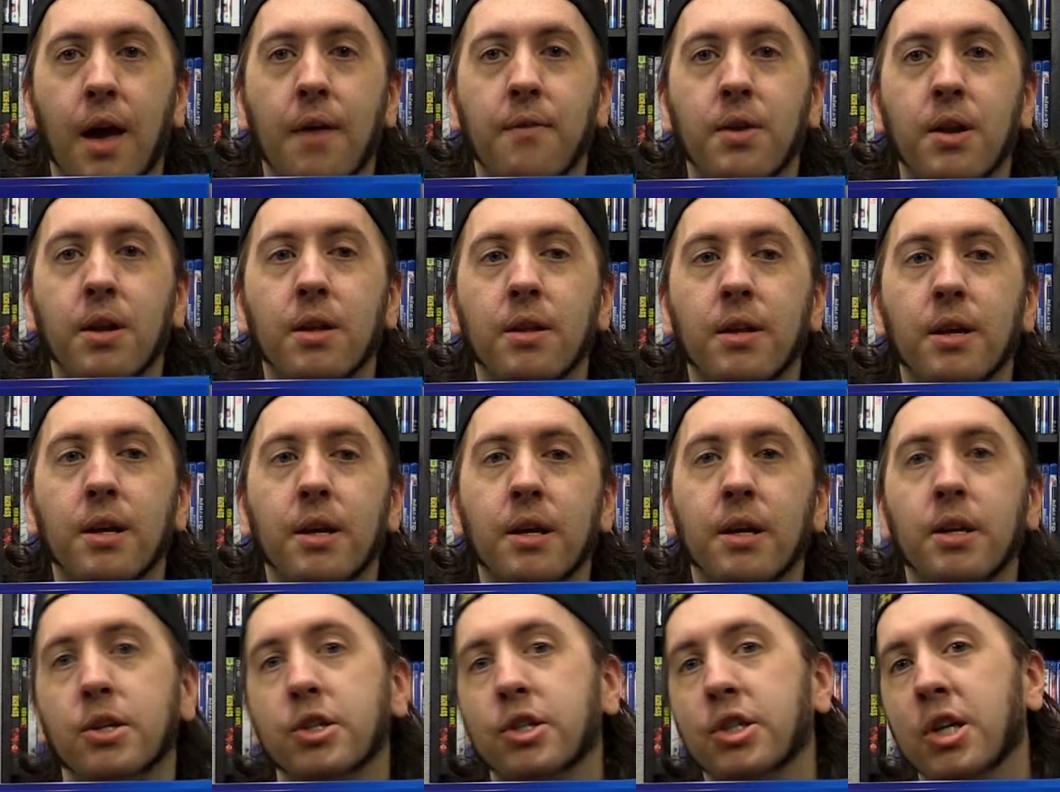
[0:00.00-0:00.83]

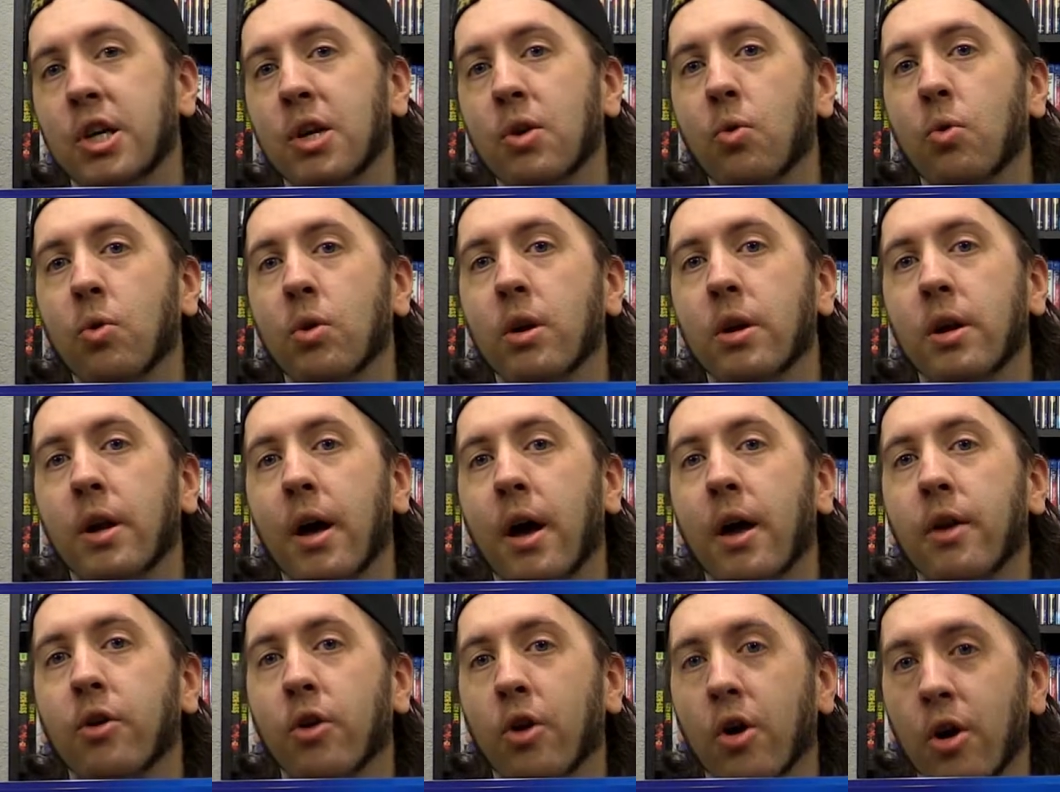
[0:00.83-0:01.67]
Evidently, she ordered it
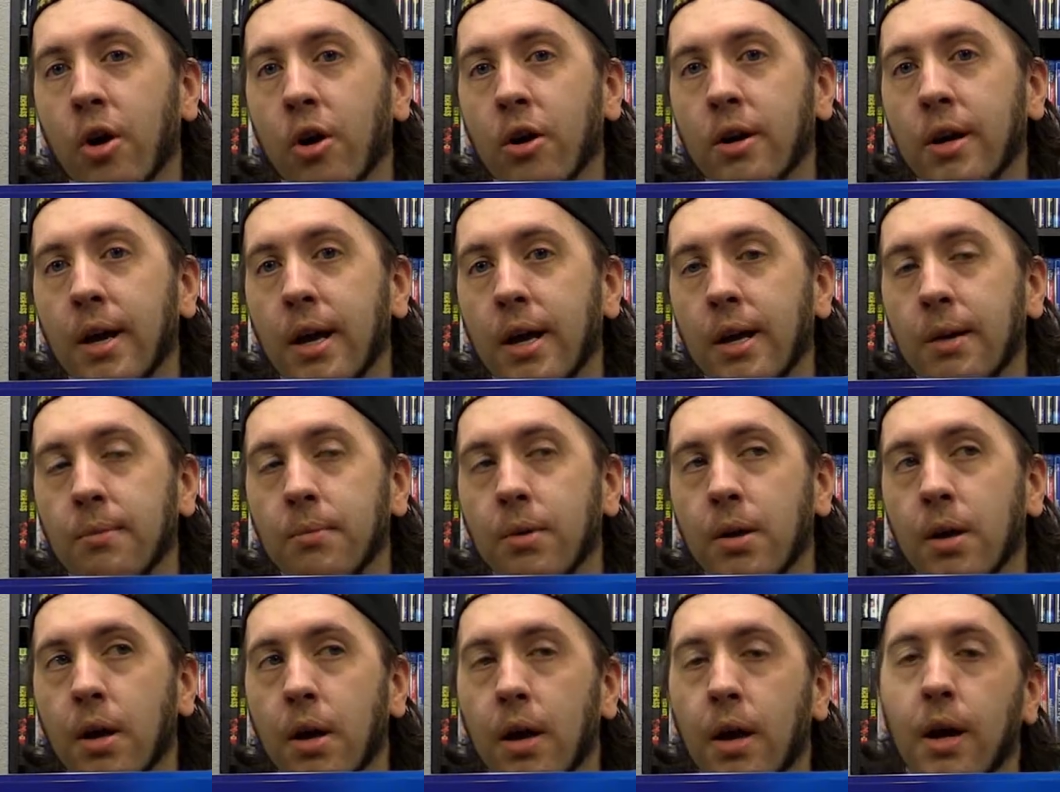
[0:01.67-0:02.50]
under her name,
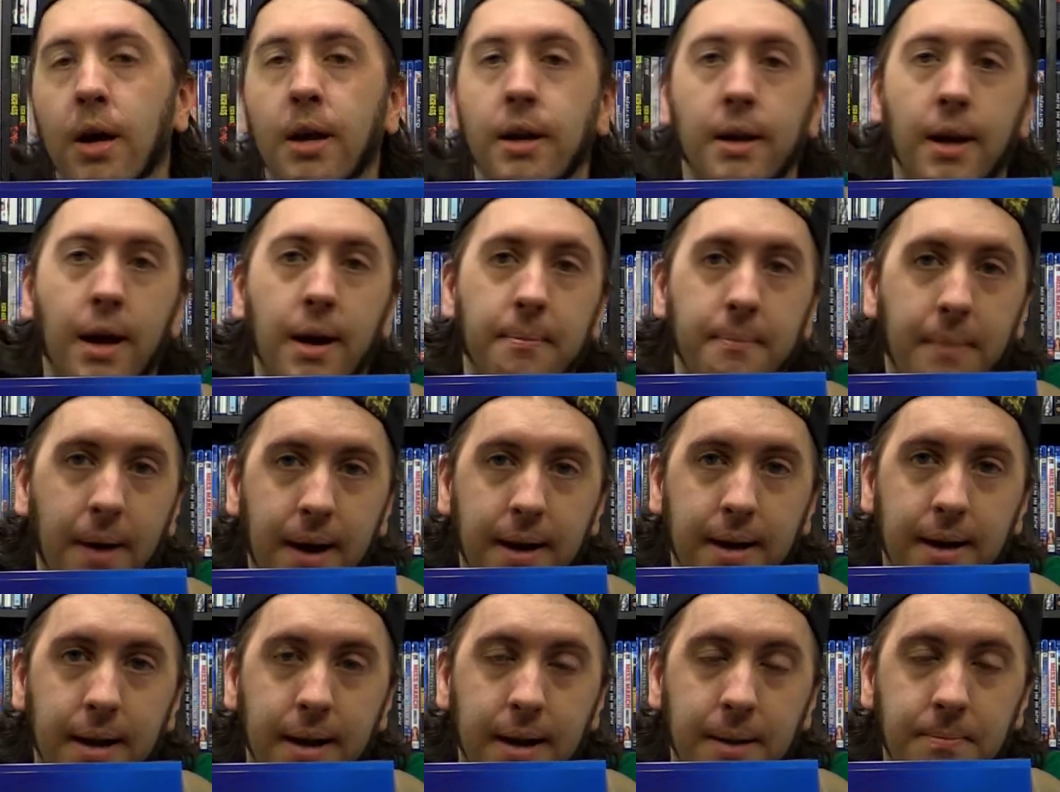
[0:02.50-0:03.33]
not
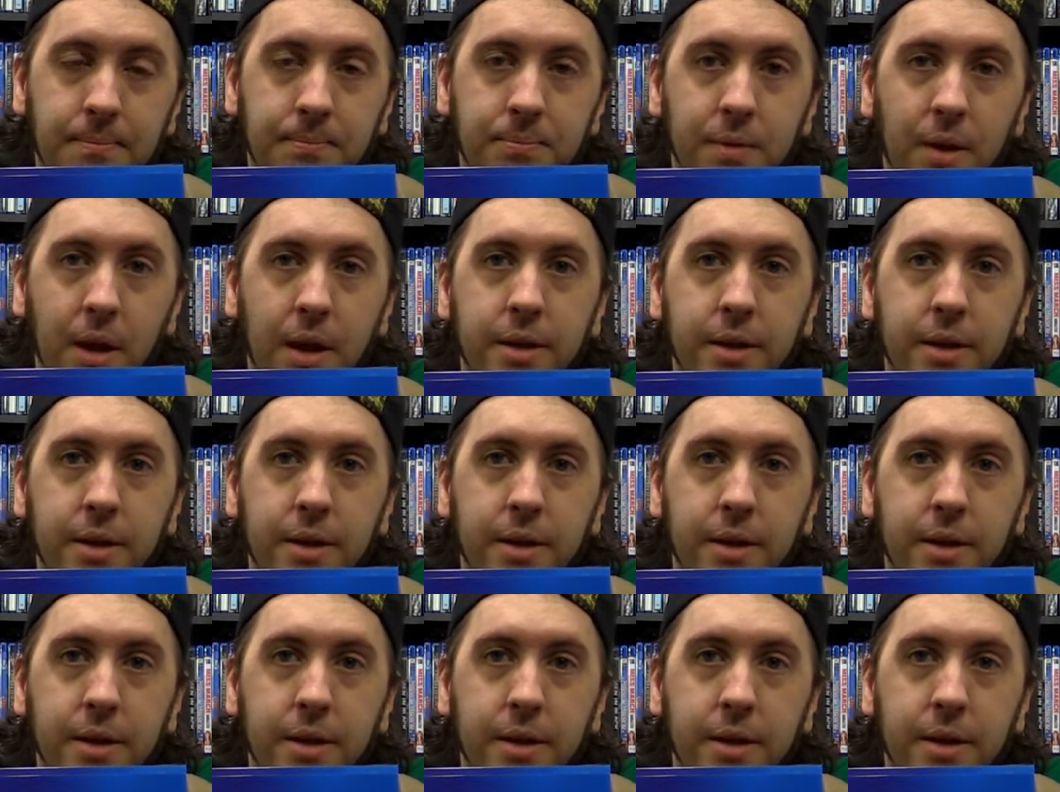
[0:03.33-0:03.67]
my name.